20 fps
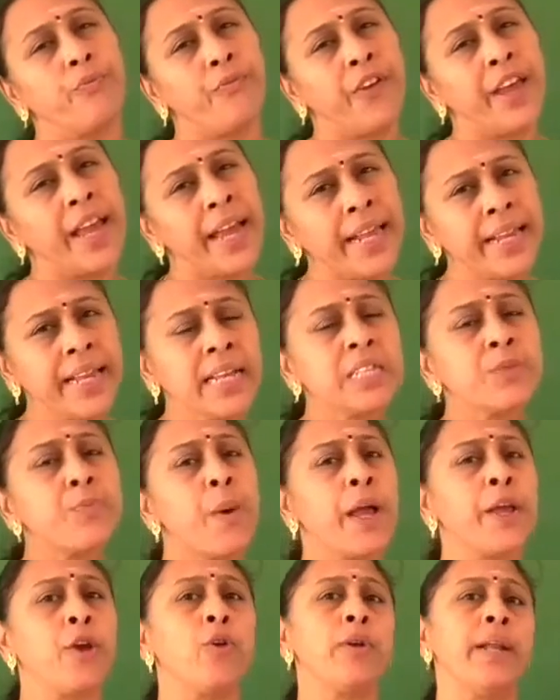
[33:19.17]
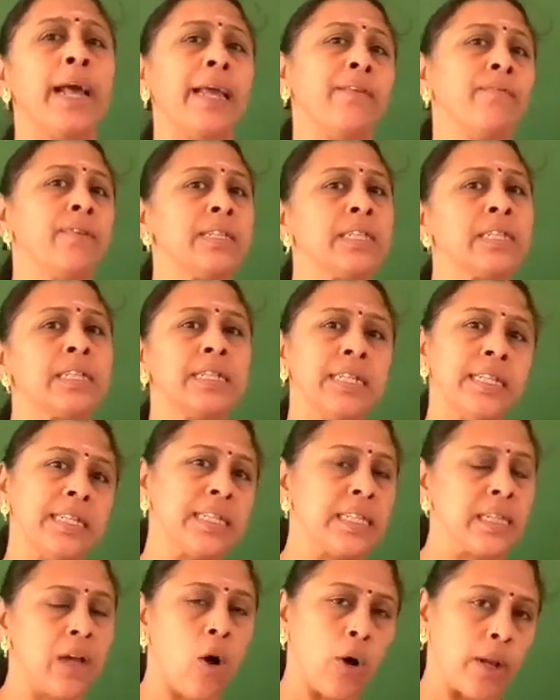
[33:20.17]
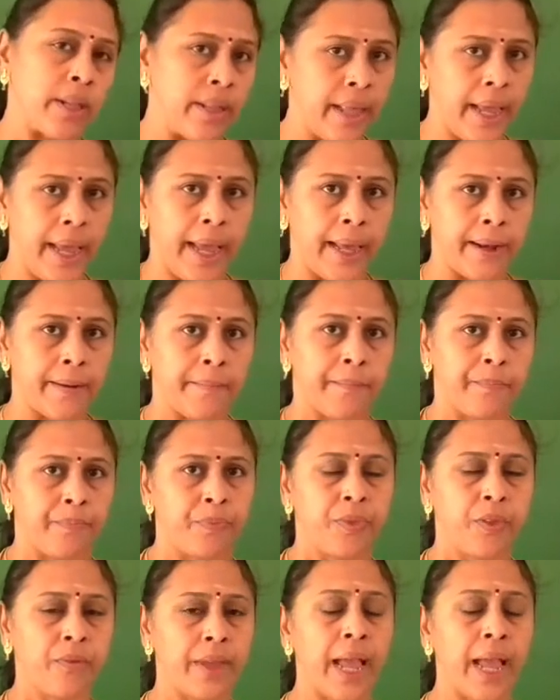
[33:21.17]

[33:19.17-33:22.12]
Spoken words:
Various biodiversities are there.